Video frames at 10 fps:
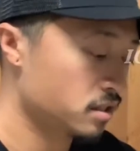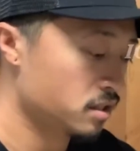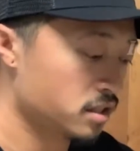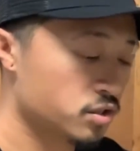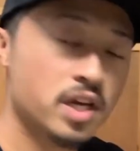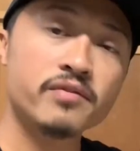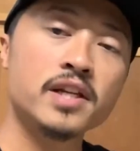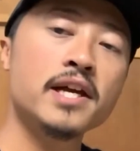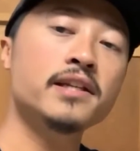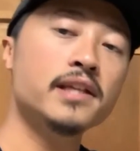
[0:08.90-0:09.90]
I drive a
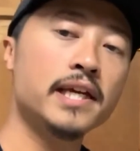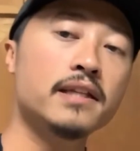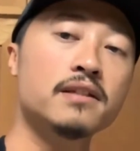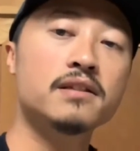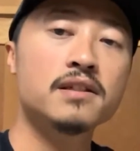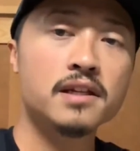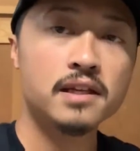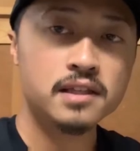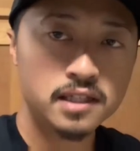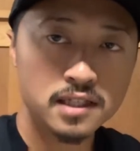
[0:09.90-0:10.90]
98
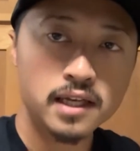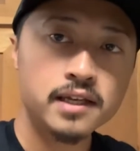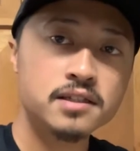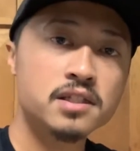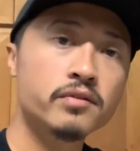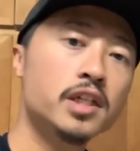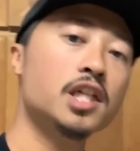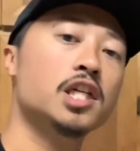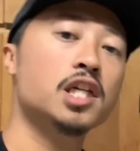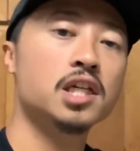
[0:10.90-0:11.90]
EK
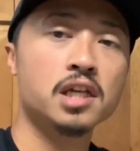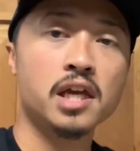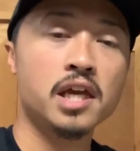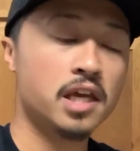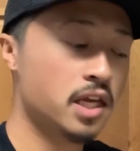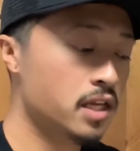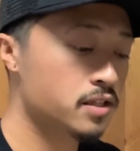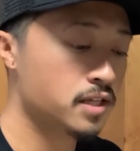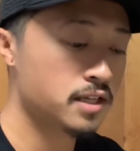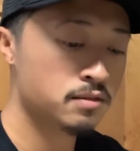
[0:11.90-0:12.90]
Civic, and it's
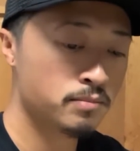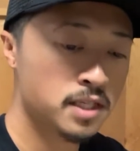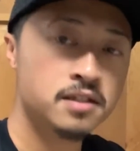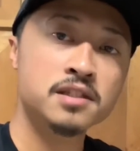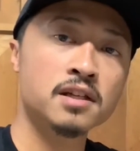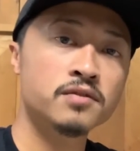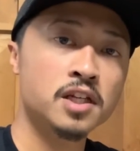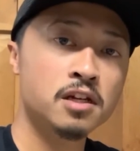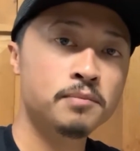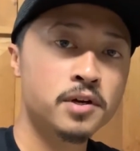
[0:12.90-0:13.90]
got some basic stuff set
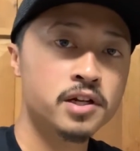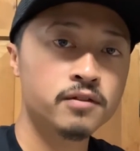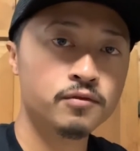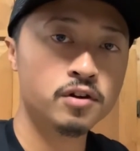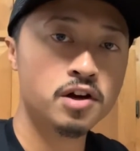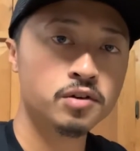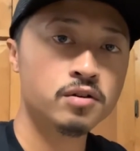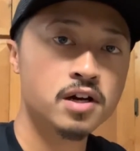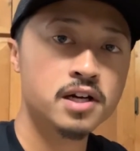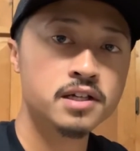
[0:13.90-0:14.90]
up on it for
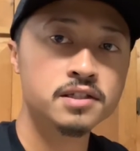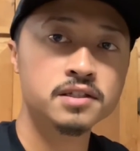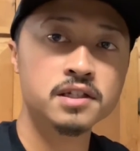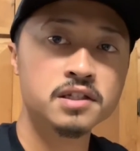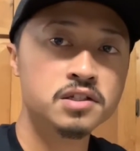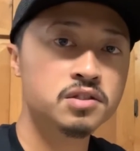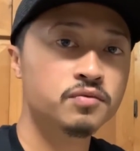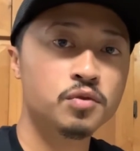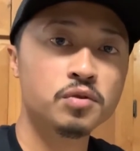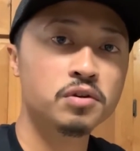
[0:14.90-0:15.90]
autocross and just
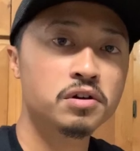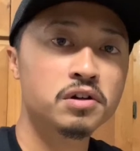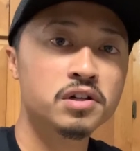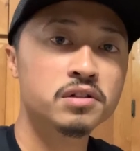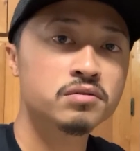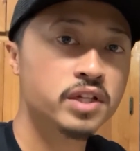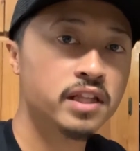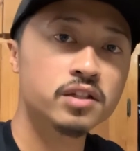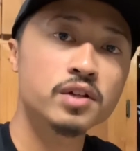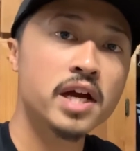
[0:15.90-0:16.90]
for daily
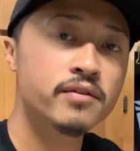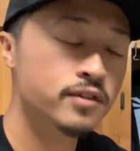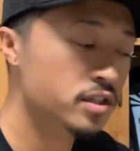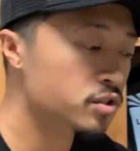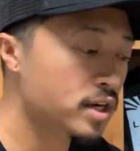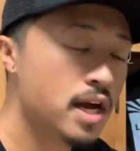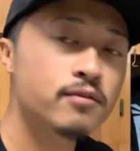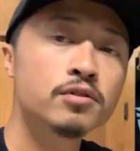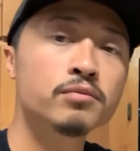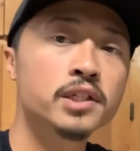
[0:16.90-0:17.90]
driving, travel,
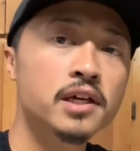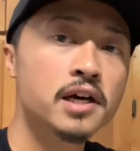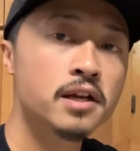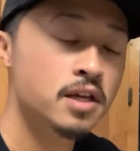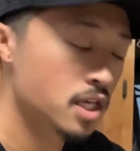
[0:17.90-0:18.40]
and whatnot.